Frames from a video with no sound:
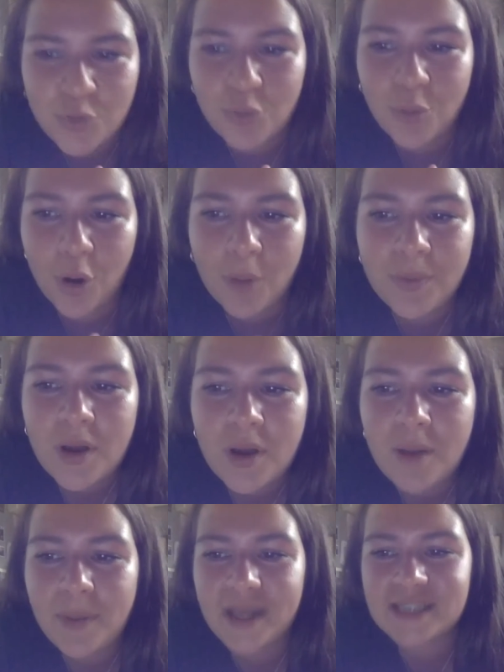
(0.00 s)
mob,
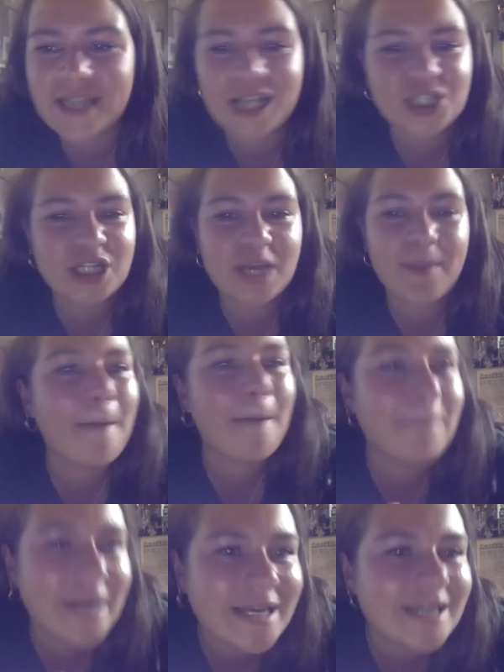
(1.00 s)
but is actually about
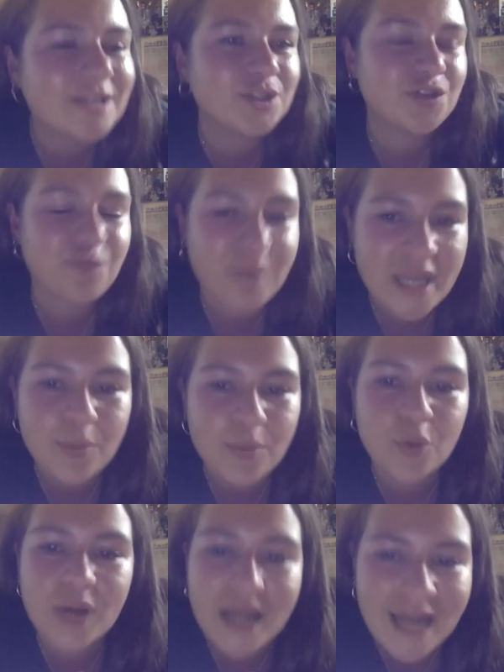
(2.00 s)
millions of
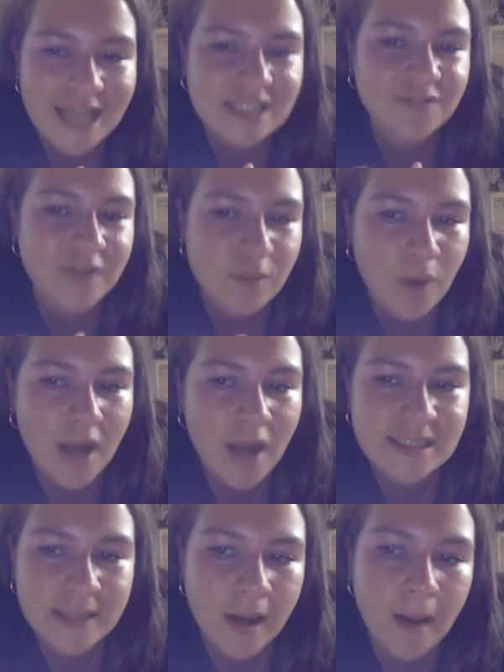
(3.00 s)
people collectively
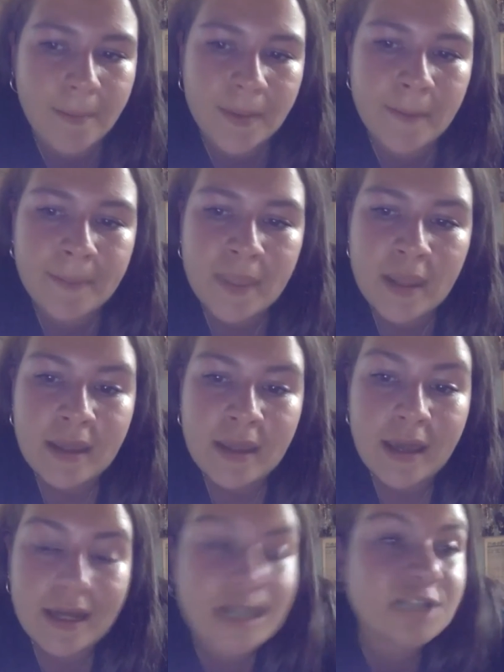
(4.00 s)
rising up.
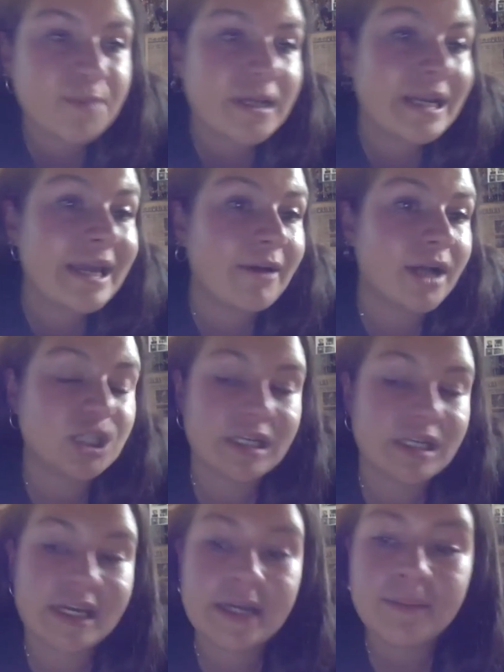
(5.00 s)
And let's be clear,
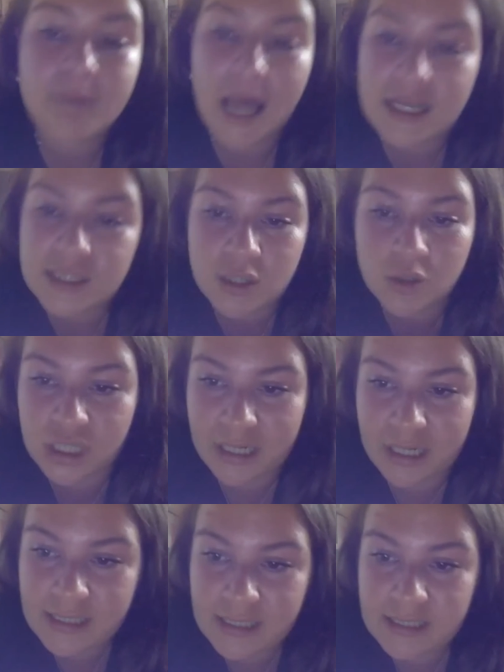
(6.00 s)
actually, as
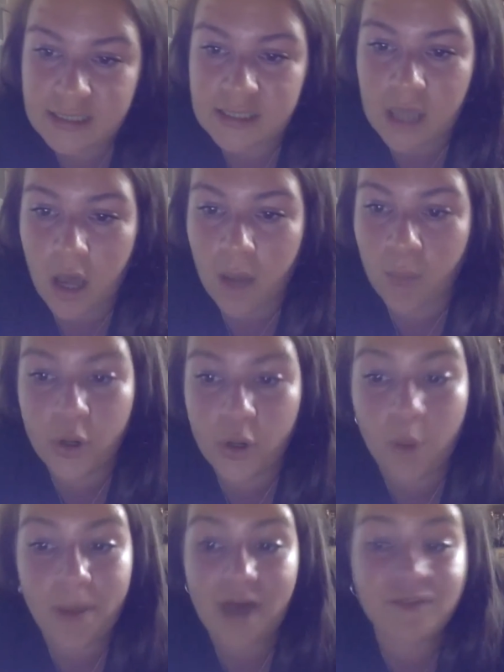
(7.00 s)
socialists, we're
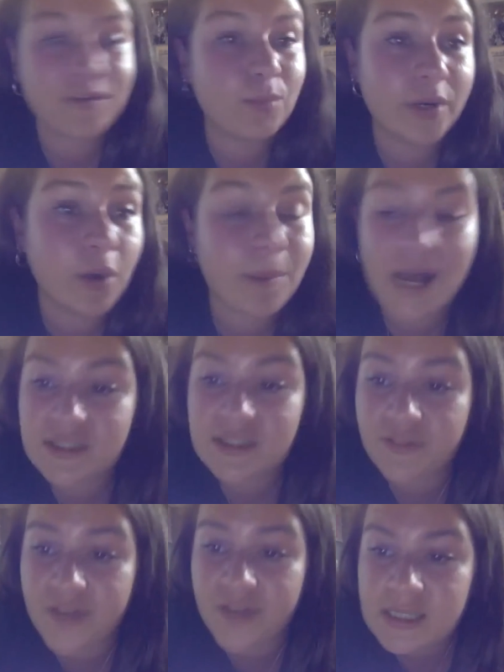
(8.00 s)
not
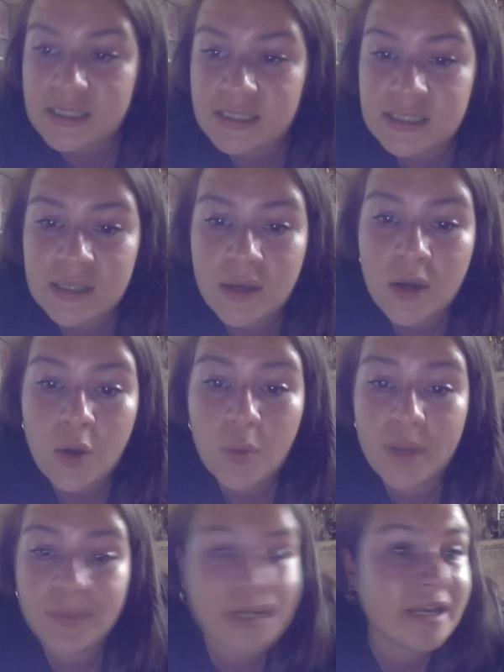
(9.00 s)
pacifists.
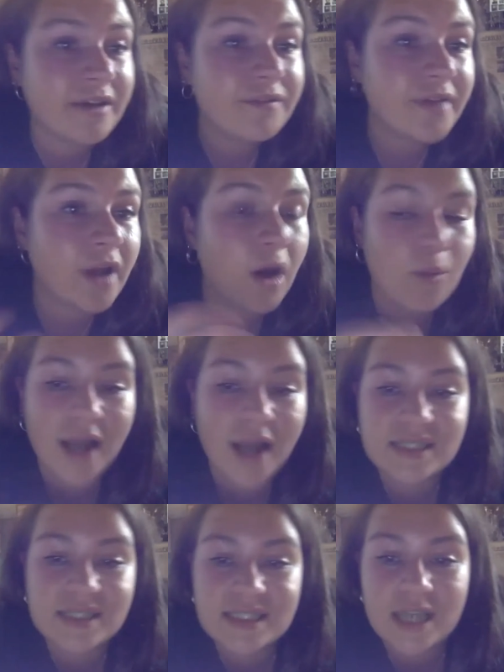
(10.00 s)
We believe in our
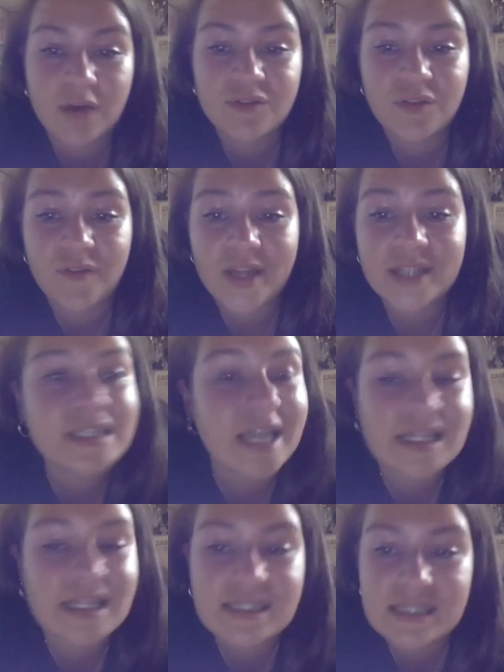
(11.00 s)
right to self-defend
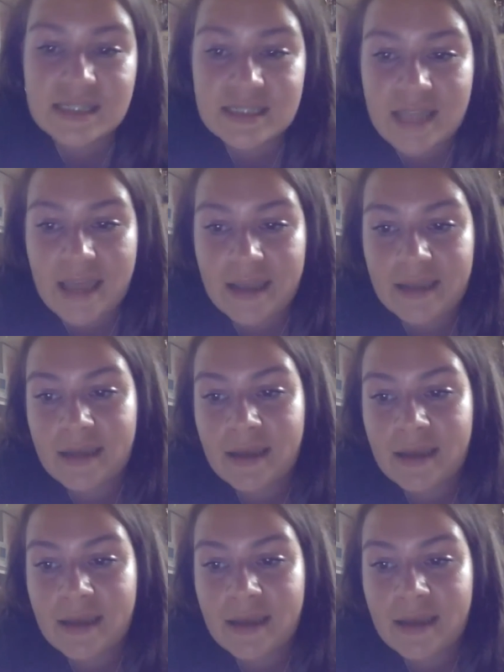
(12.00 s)
against the state.